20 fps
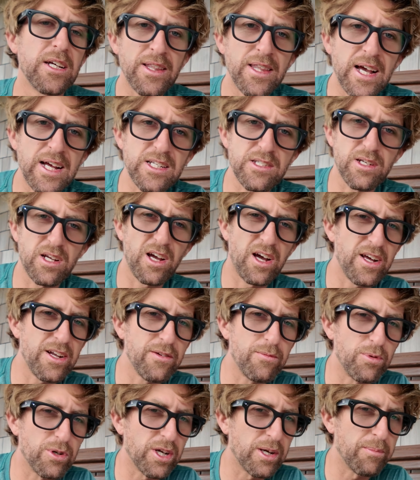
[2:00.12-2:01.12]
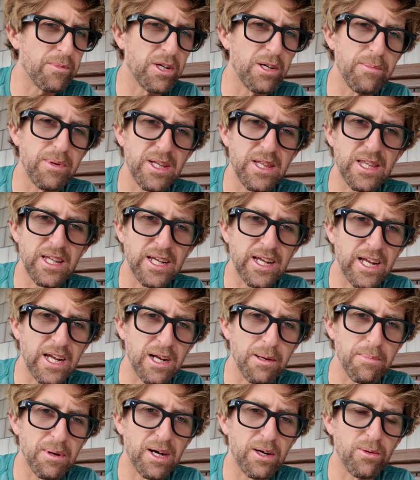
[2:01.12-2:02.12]
And that's kind of what I'm going to be
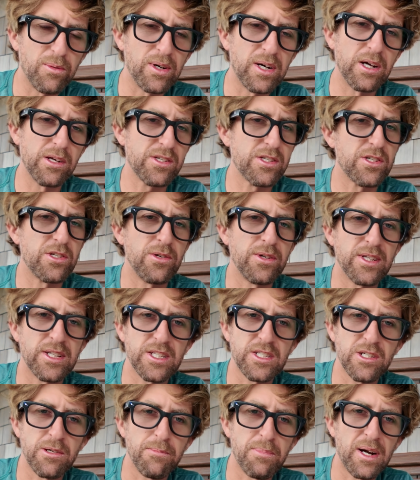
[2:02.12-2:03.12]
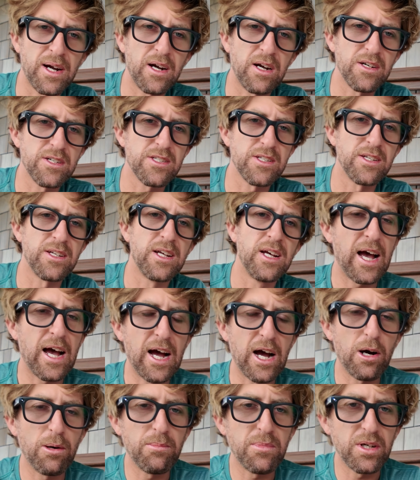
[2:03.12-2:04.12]
thinking about whilst doing this comparison.
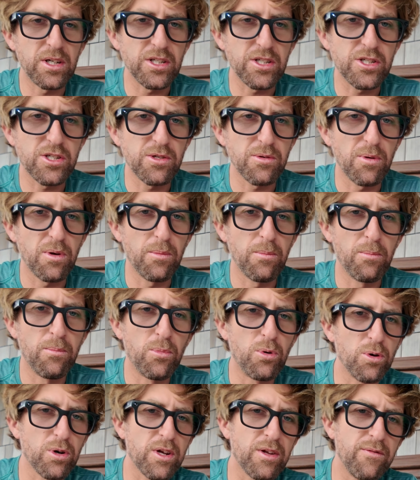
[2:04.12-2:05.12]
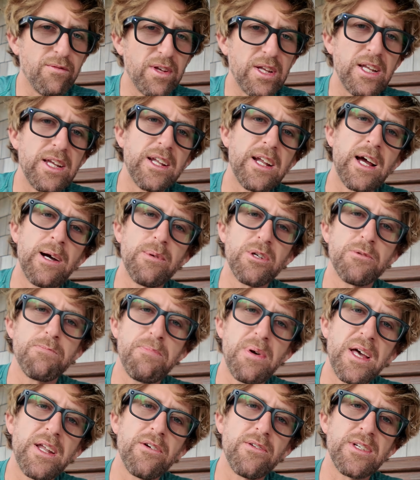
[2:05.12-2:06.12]
How much more convenient, how much
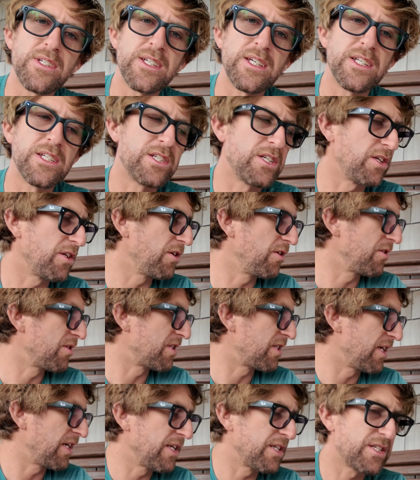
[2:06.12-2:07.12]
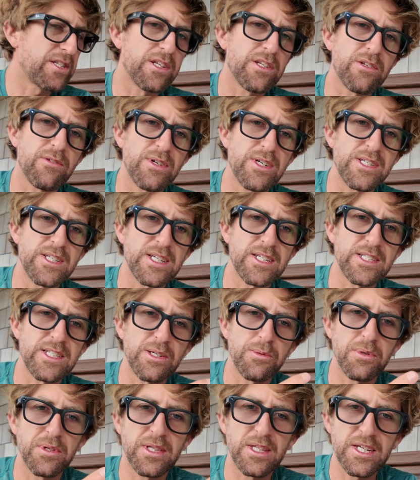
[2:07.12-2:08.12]
better is it to use the
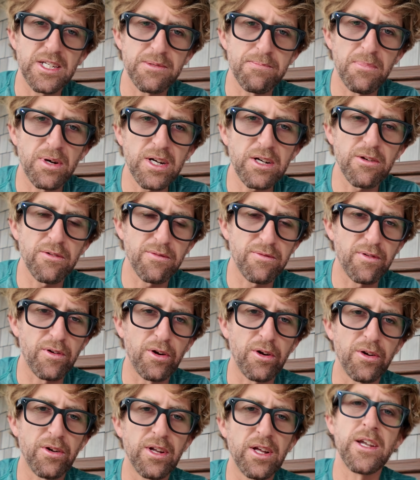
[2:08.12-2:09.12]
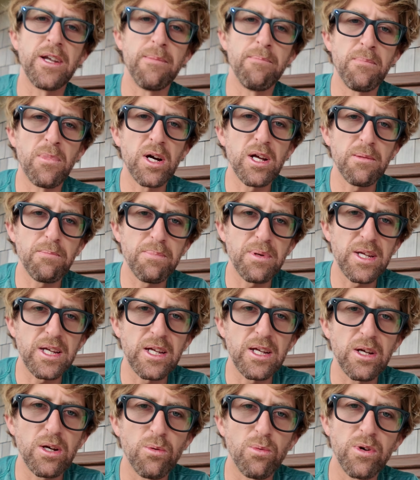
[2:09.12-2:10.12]
Insta360 with this microphone than it might
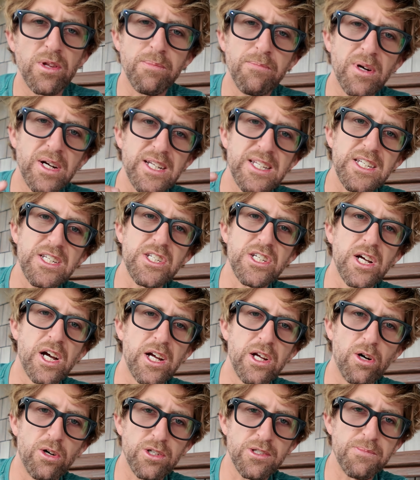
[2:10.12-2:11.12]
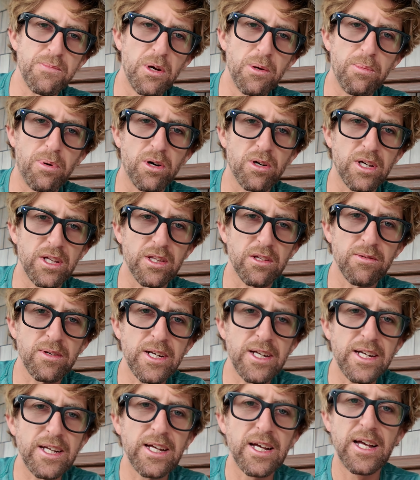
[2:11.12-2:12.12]
be with my DJI Osmo Pocket
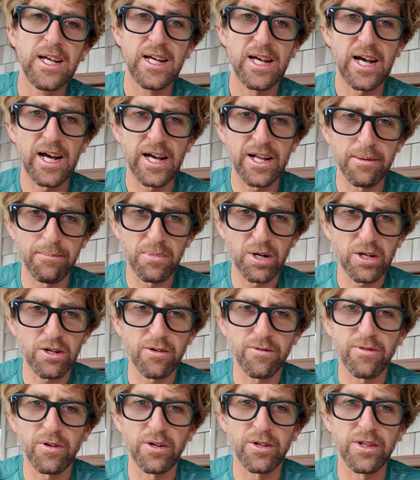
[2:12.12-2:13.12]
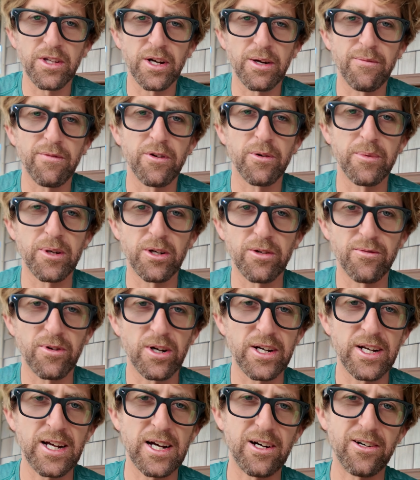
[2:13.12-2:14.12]
3 and a microphone that I'm filming on
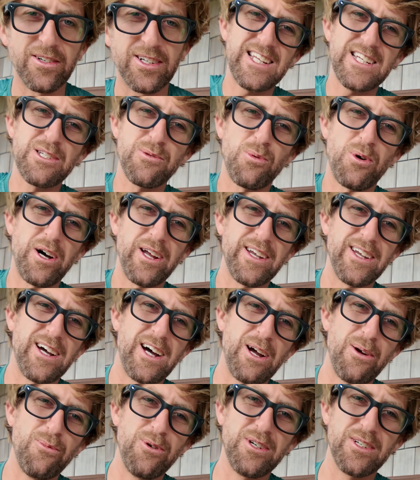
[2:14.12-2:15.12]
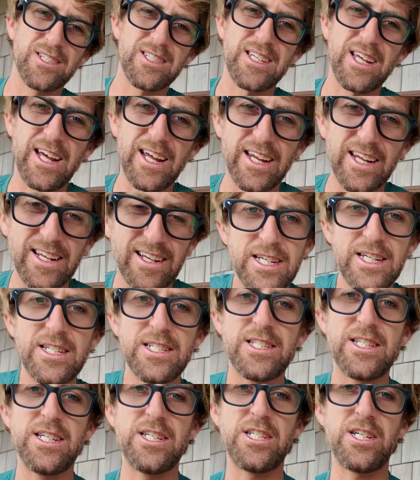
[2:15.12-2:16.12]
right now. This one, I will say,
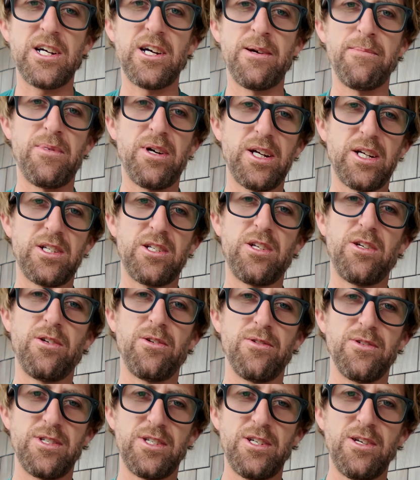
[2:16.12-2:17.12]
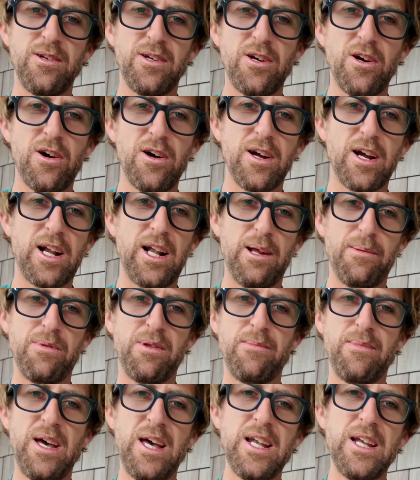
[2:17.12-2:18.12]
these DJI Mic 2s, you can't clip
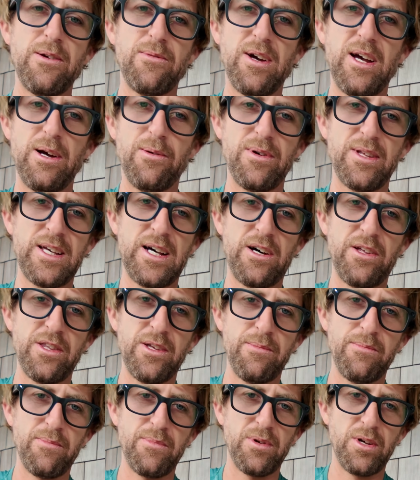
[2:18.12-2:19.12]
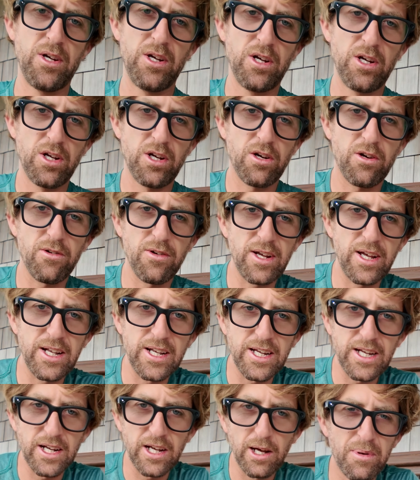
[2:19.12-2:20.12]
them anywhere without them
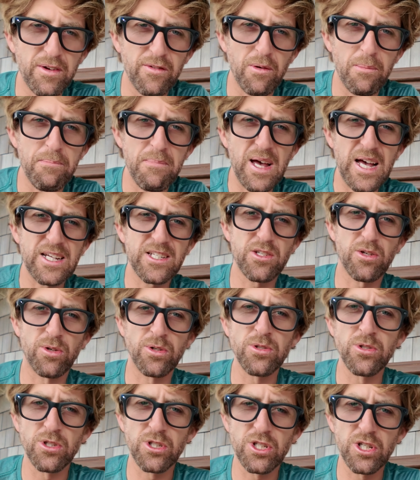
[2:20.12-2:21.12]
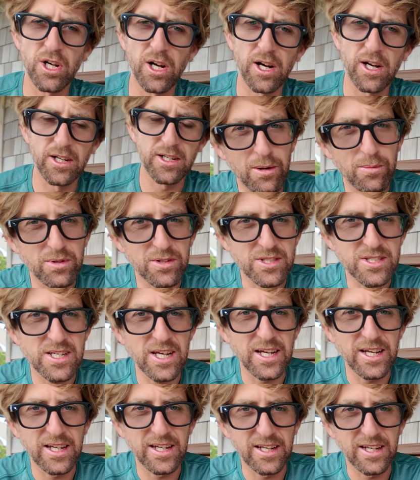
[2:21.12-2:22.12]
creating a bit of a mess on your shirt. I will
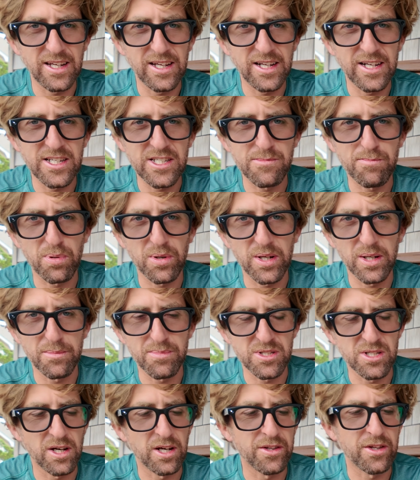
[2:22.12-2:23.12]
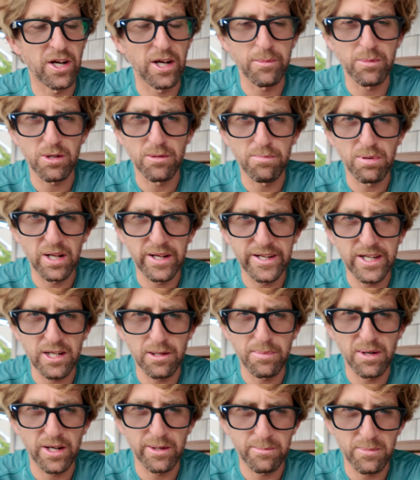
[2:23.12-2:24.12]
say it is pretty absurd that I'm complaining
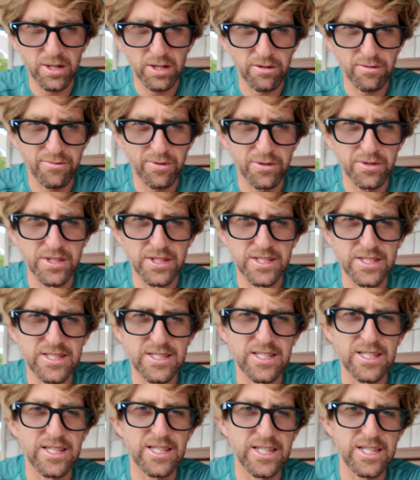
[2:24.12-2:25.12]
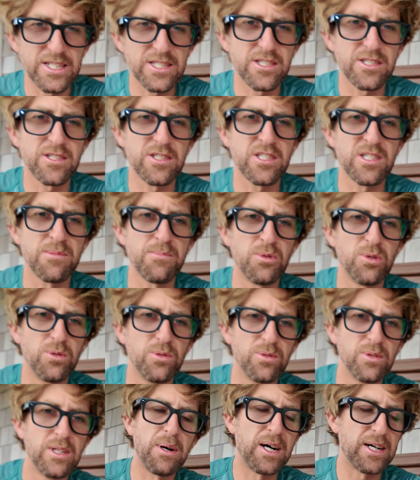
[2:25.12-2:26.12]
about a microphone that's this
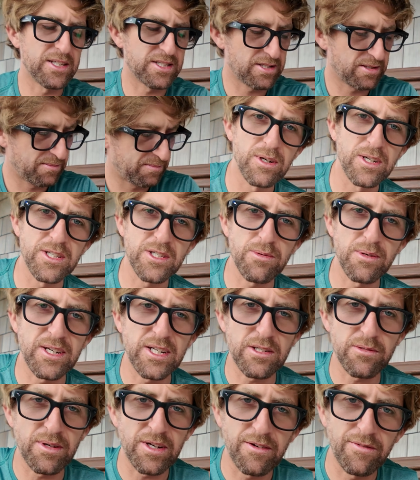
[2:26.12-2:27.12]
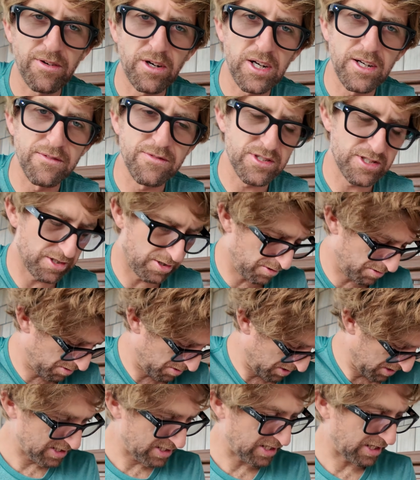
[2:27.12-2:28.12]
small, but we're in 2025, so
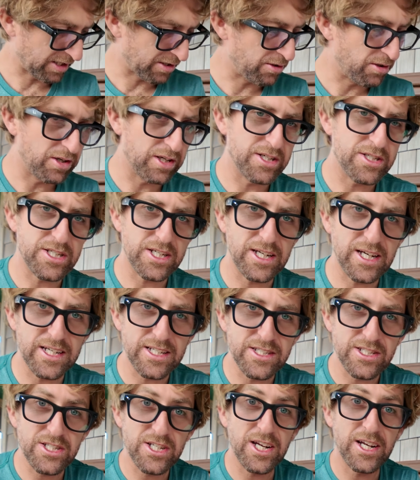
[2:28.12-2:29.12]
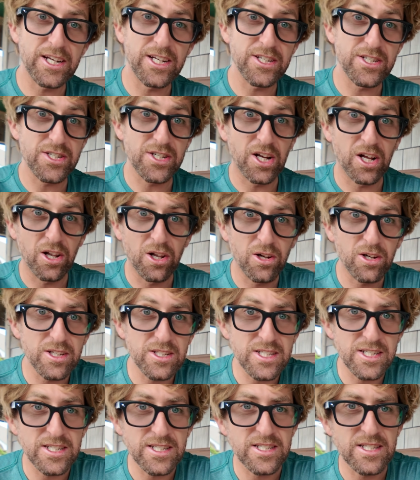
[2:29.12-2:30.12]
technology has changed a
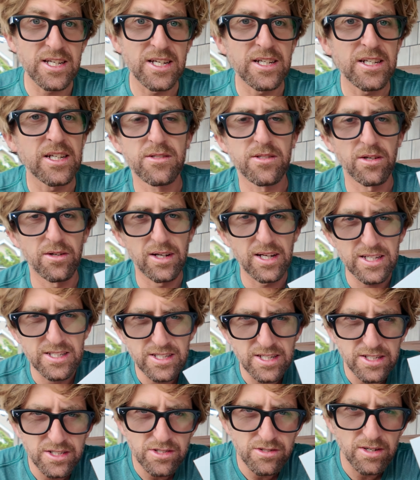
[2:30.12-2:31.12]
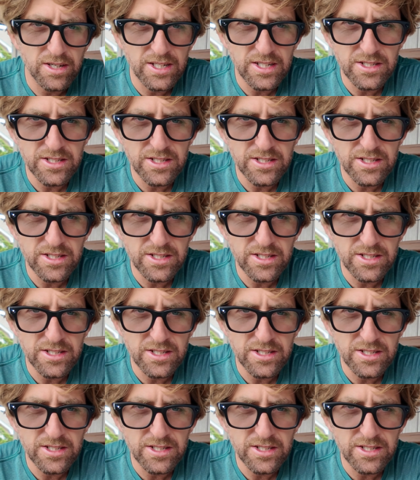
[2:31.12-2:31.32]
lot since then. So let's get straight